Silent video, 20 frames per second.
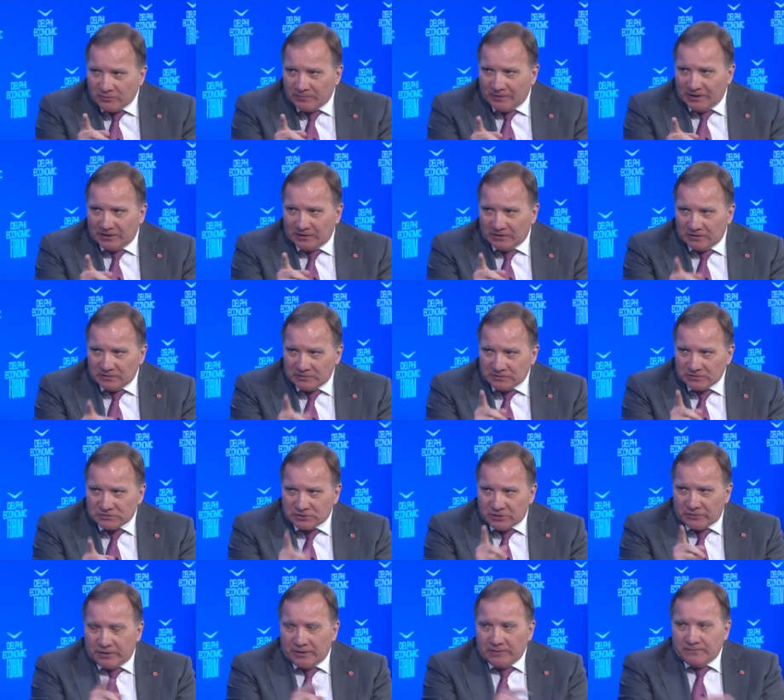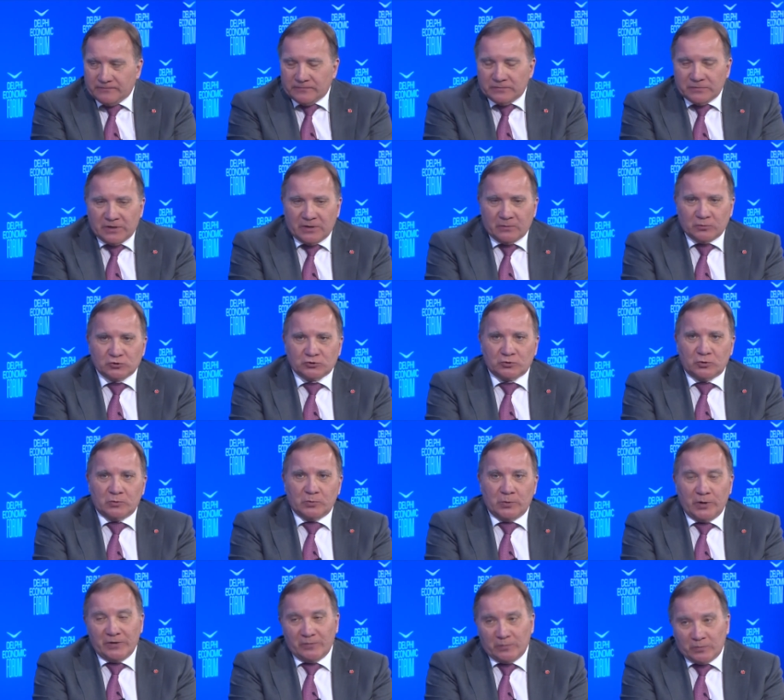million. Sorry, I was
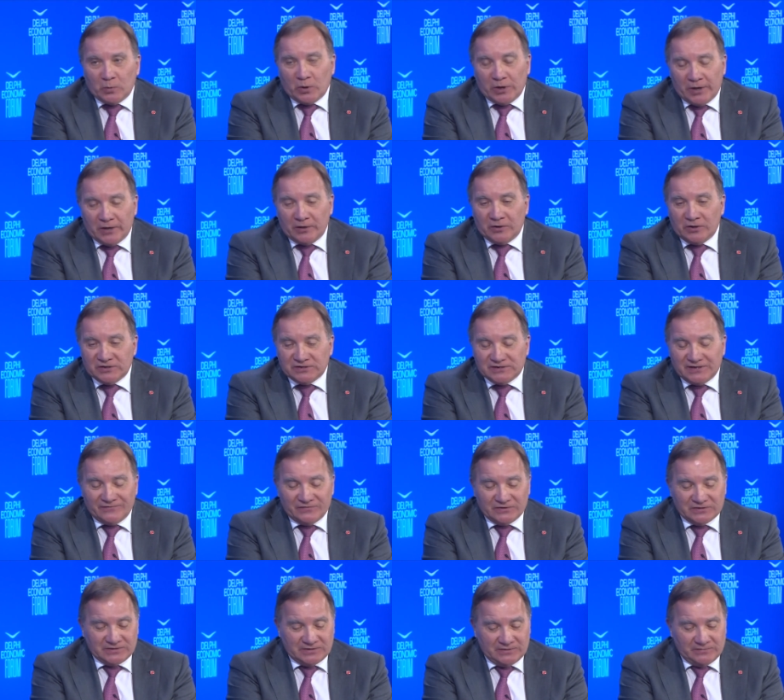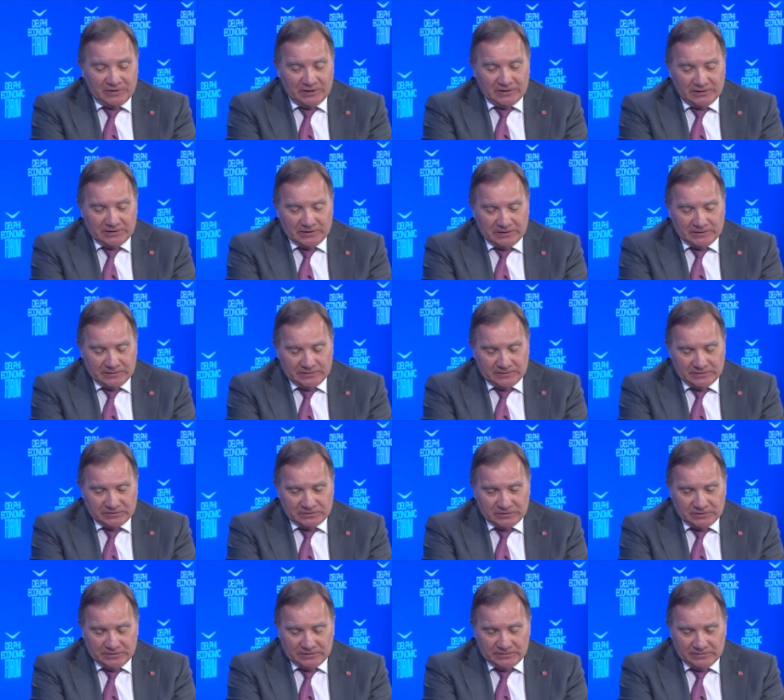wrong. We have 170
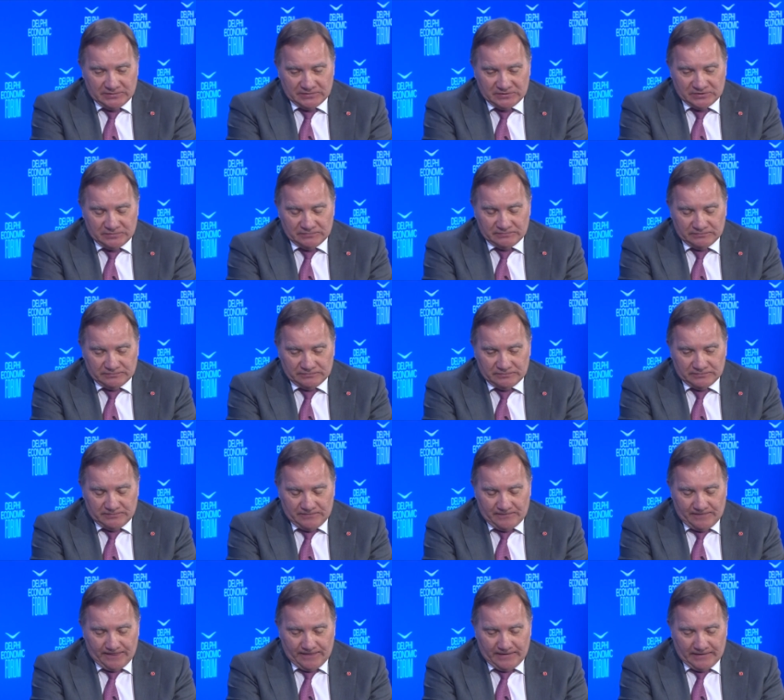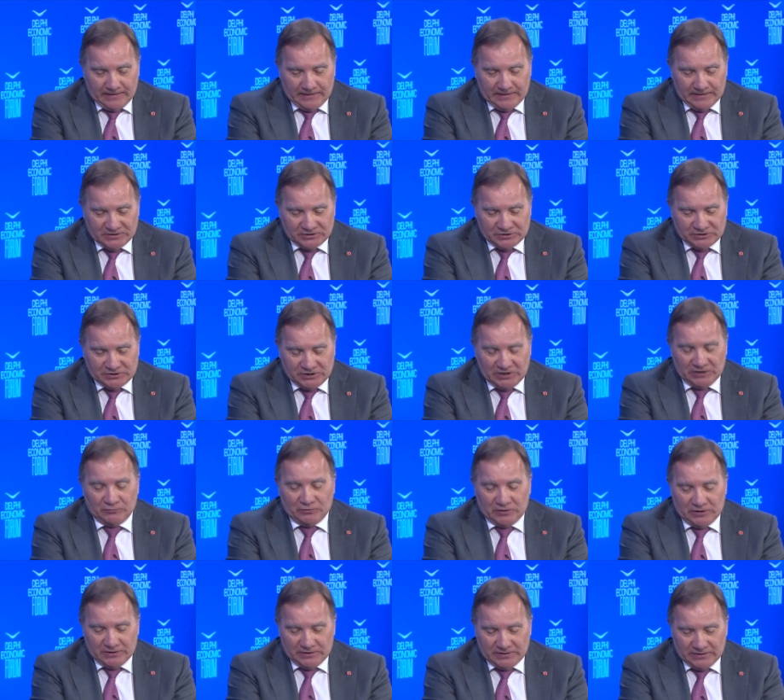million
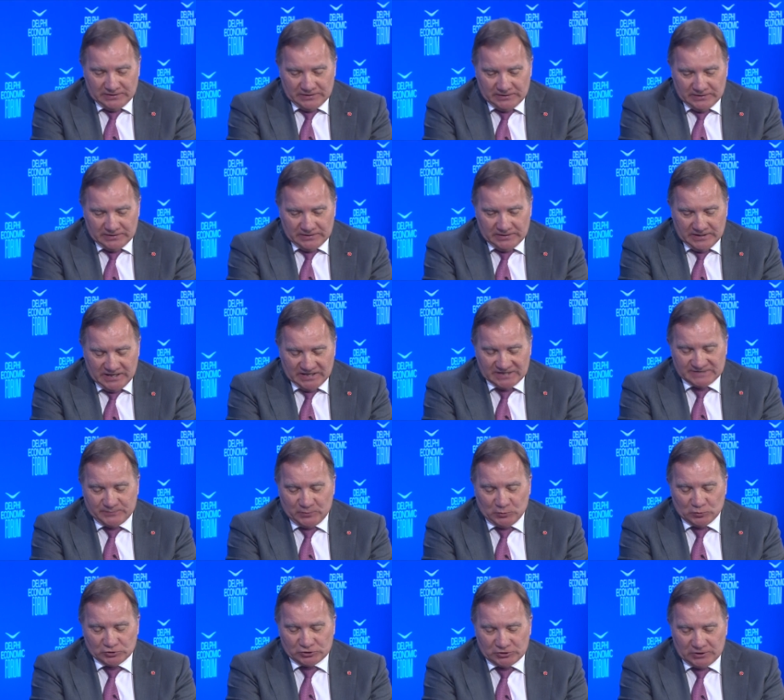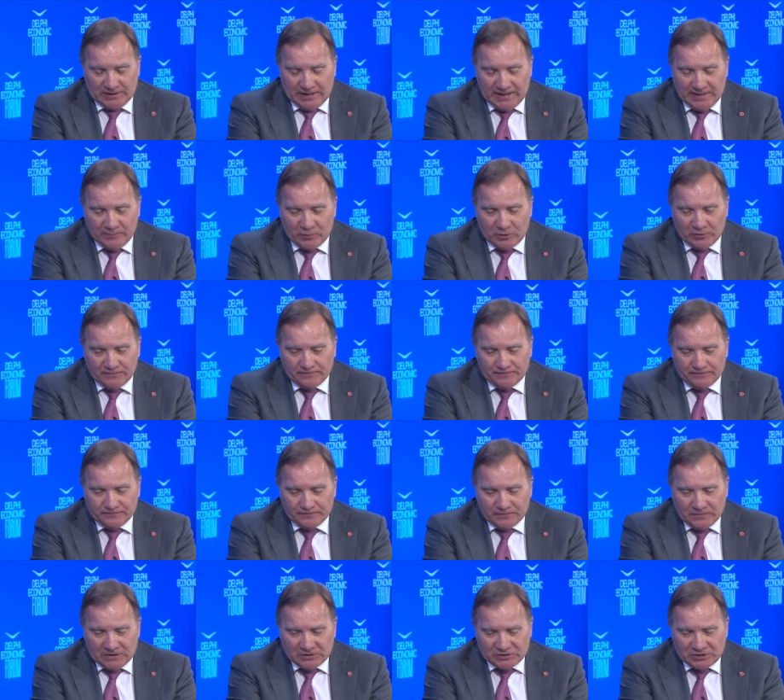children exposed to labor,
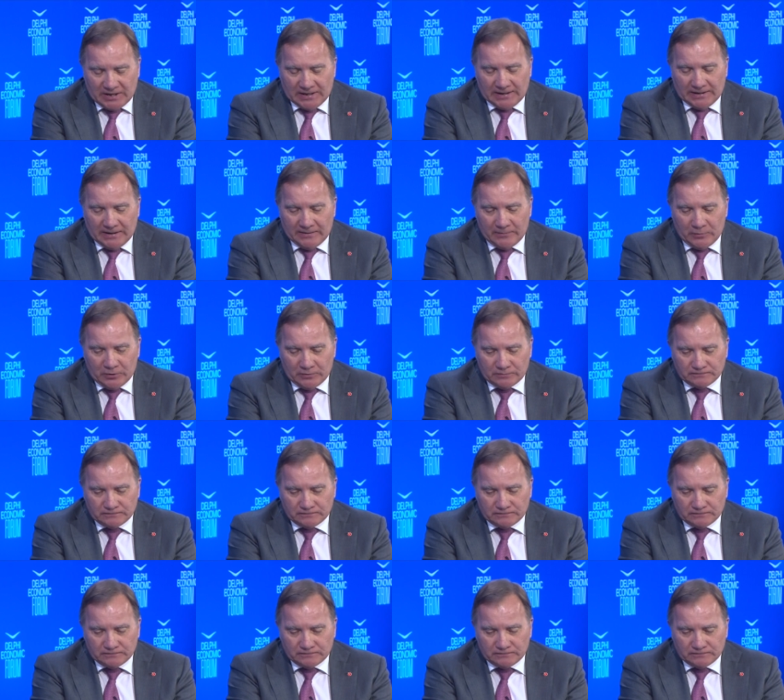child labor.